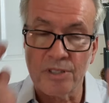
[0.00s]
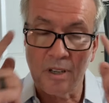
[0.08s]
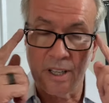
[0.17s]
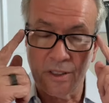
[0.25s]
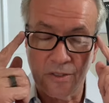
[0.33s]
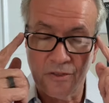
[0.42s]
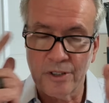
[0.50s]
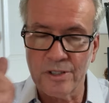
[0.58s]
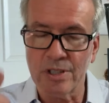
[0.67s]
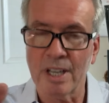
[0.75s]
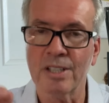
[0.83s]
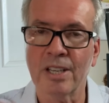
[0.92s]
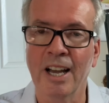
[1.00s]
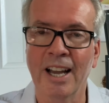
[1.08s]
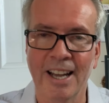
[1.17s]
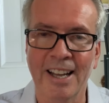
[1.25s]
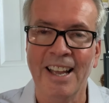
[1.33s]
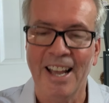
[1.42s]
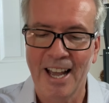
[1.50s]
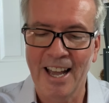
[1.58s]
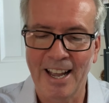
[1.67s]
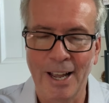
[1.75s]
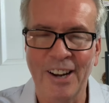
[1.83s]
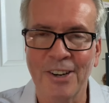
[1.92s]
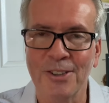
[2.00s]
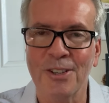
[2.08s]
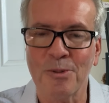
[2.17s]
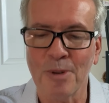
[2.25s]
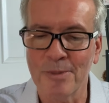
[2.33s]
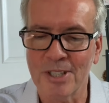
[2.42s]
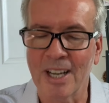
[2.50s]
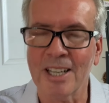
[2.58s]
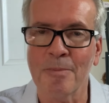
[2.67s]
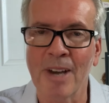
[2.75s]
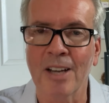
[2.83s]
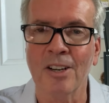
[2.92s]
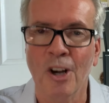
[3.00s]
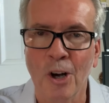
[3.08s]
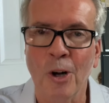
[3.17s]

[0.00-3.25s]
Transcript: So I first I, saw, I heard this woman talking about